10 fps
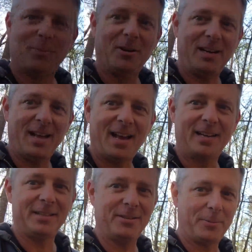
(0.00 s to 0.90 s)
running out of
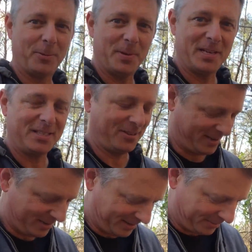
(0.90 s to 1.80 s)
here. They weren't messing
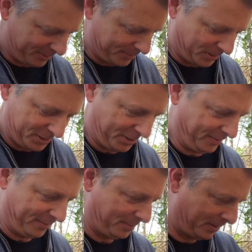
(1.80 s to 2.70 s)
around. There was a bunch of them.